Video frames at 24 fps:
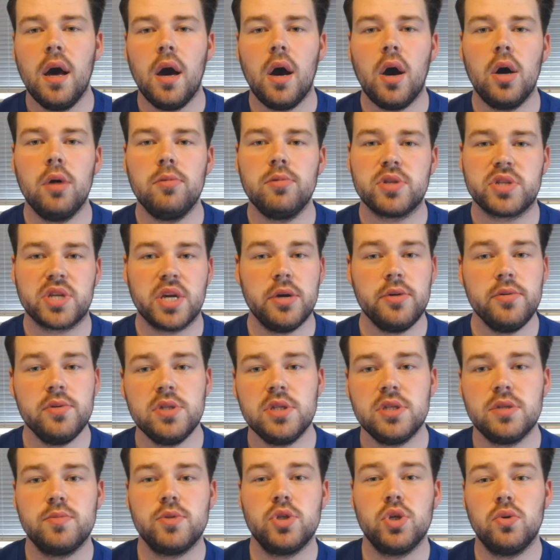I was going
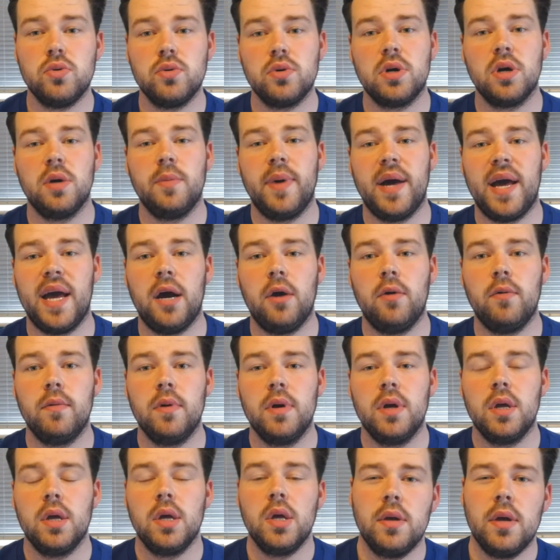to talk about
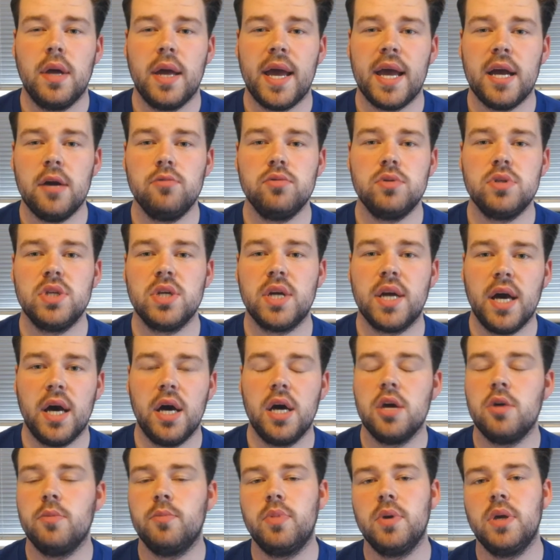how to
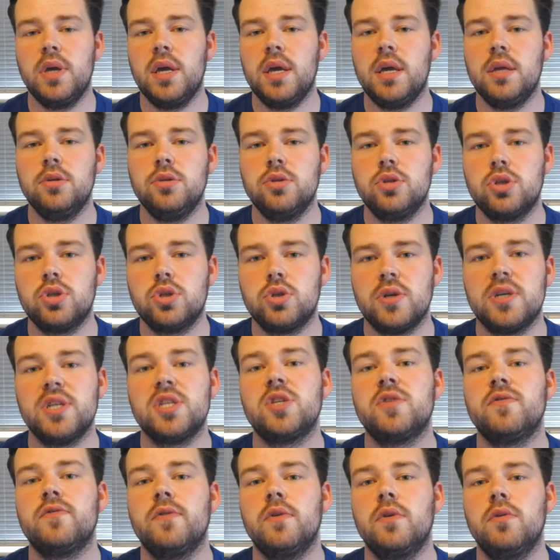cope in
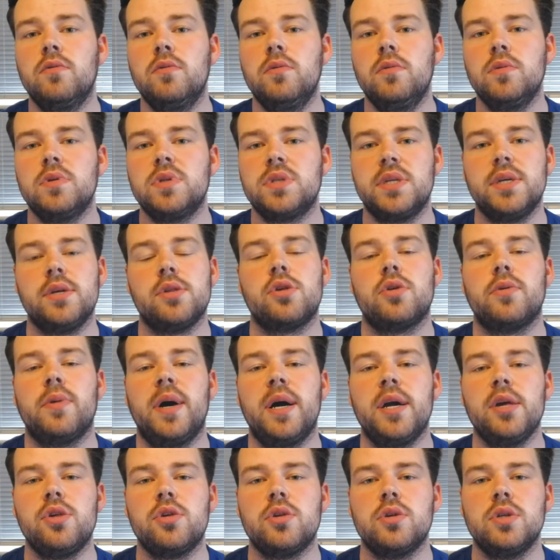stressful
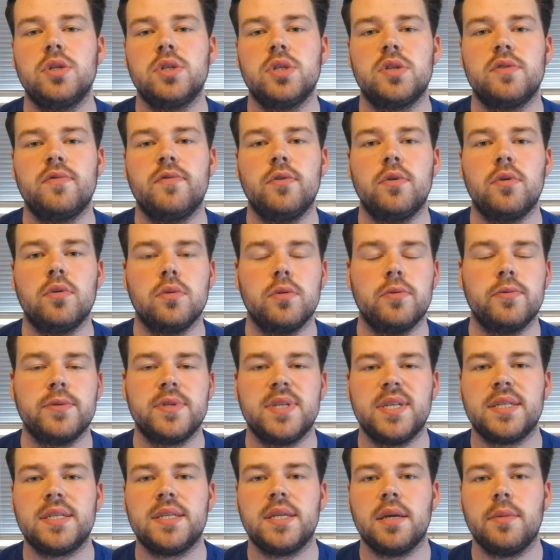situations for an
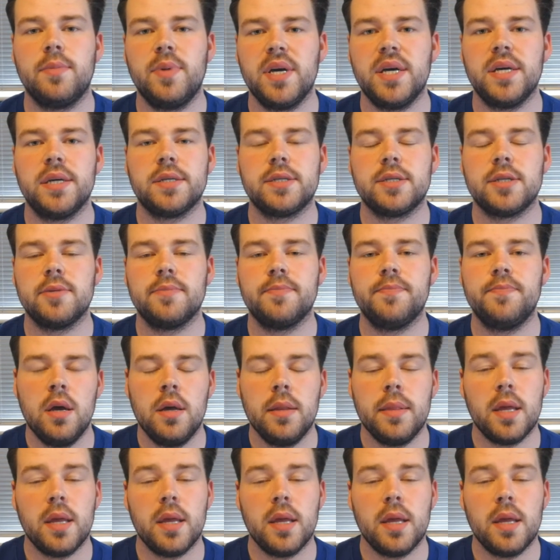autistic person.